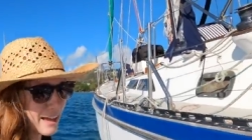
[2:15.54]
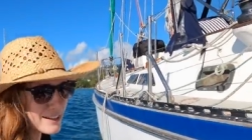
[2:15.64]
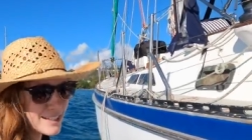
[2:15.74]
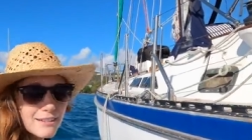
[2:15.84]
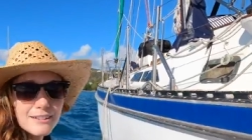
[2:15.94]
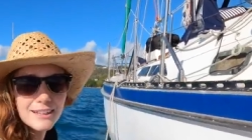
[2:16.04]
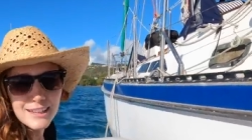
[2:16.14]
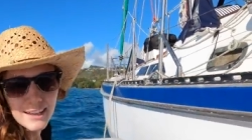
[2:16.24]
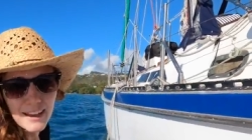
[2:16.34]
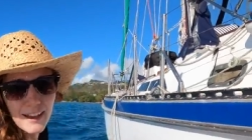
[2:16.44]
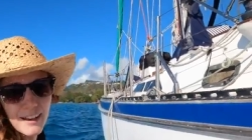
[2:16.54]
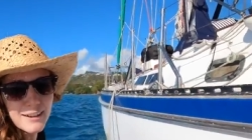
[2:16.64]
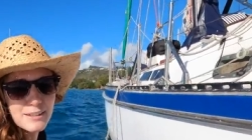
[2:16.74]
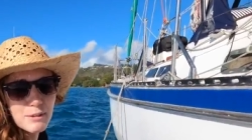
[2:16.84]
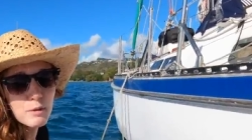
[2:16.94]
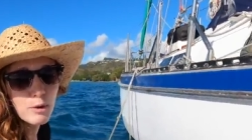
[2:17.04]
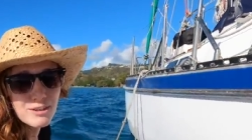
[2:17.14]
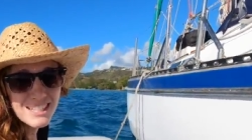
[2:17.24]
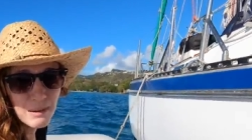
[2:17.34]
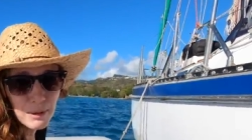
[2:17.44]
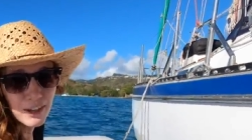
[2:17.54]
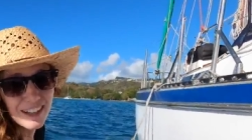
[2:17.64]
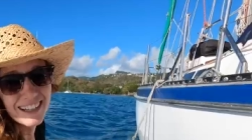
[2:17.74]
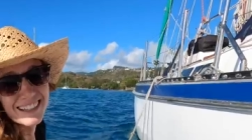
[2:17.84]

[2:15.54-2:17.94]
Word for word: until the, uh, until the quarantine period